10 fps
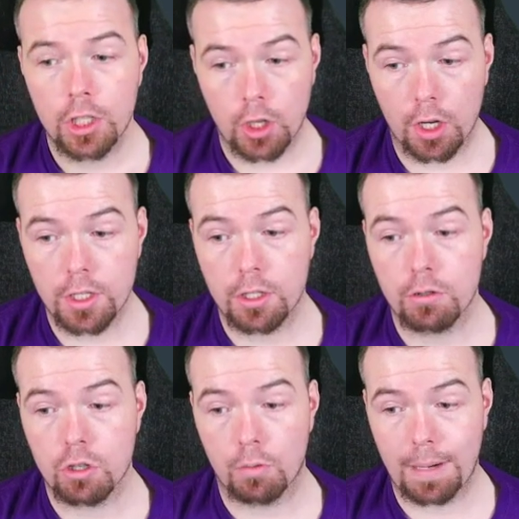92
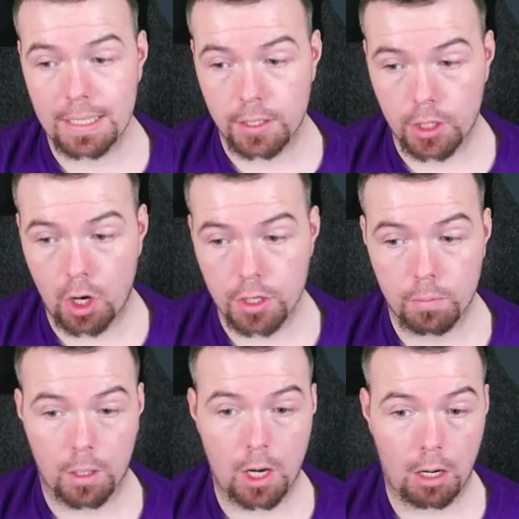short passing and
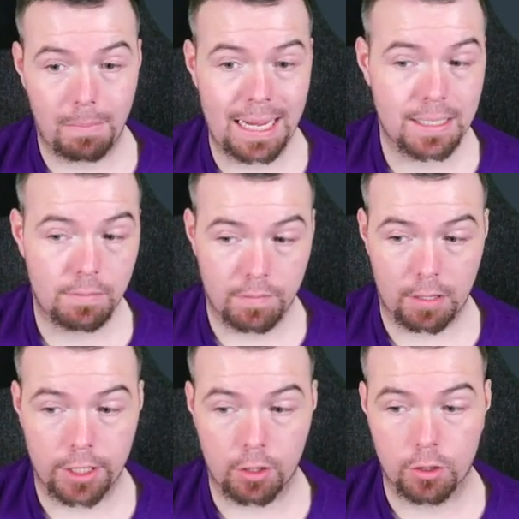91 long passing,
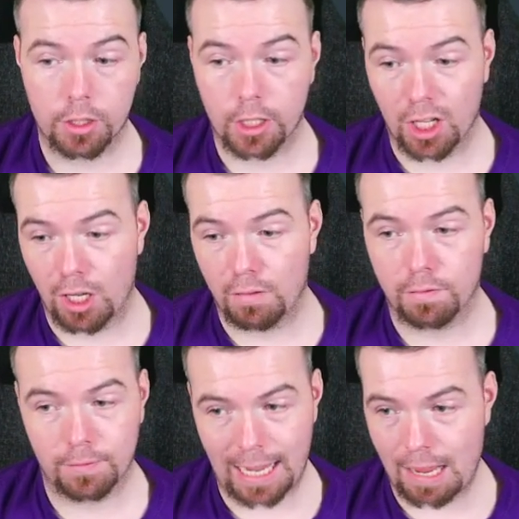very good,
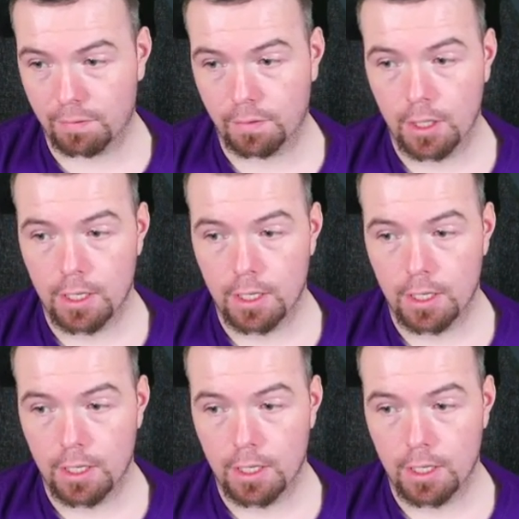curve, naff,